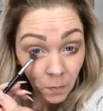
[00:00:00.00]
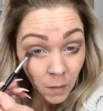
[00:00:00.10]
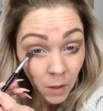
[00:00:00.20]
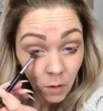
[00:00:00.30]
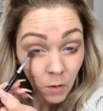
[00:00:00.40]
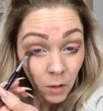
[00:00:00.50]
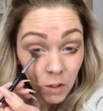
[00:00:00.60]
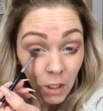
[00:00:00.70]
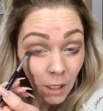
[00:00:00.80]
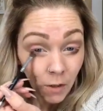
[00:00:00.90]
The unicorn
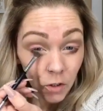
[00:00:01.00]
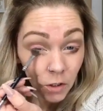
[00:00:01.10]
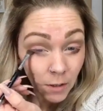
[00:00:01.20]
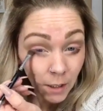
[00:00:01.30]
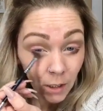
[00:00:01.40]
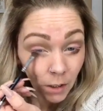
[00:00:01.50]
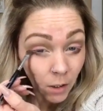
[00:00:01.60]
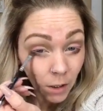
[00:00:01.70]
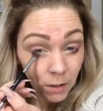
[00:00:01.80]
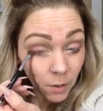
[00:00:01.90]
challenge is like a
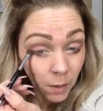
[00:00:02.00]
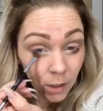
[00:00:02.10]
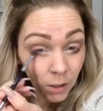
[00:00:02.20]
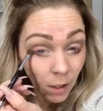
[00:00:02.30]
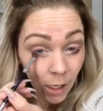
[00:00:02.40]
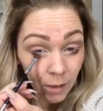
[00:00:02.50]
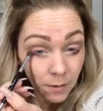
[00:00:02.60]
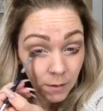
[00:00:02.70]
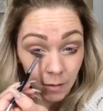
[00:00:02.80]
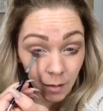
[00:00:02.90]
look to make your
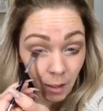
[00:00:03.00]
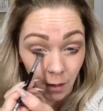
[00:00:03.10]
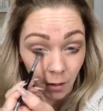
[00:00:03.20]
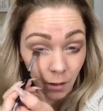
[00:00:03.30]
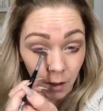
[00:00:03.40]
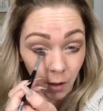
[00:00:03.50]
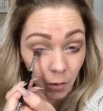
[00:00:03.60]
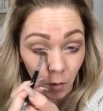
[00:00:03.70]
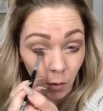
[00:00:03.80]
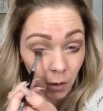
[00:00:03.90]
eyes kind of look like a
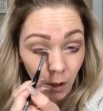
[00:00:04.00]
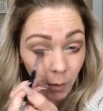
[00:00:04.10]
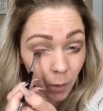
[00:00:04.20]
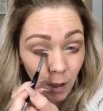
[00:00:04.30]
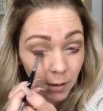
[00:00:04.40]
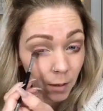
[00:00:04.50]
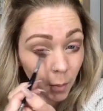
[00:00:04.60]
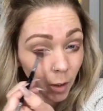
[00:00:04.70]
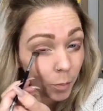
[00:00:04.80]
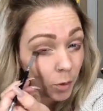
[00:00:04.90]
unicorn. Like pinks and
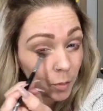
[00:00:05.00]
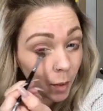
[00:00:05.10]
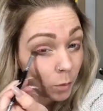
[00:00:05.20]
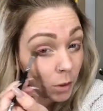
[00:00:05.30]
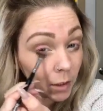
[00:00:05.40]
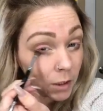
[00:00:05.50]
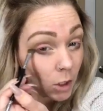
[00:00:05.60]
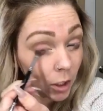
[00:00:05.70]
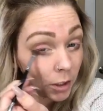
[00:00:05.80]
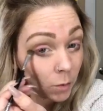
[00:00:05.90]
purples, but really
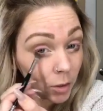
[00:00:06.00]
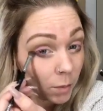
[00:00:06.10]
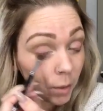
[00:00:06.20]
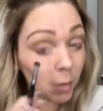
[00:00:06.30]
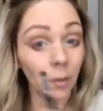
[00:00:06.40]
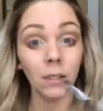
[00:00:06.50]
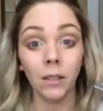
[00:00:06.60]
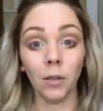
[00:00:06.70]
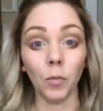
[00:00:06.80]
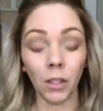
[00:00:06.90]
dark and really pigmented
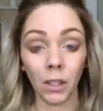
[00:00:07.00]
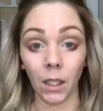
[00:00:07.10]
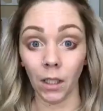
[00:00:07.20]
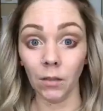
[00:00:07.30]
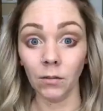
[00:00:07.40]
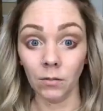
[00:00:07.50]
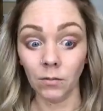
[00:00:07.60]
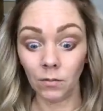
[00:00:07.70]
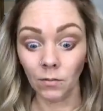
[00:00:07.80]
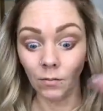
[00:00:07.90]
and really,
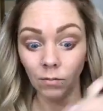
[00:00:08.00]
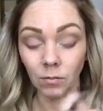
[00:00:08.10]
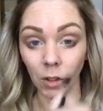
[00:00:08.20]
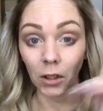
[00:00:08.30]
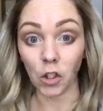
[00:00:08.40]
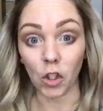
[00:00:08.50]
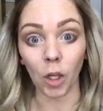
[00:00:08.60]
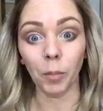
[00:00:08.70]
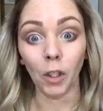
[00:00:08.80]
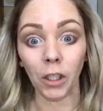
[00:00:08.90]
really
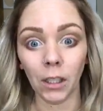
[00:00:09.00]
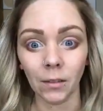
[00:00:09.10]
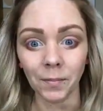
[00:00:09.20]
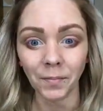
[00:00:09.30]
sharp looking.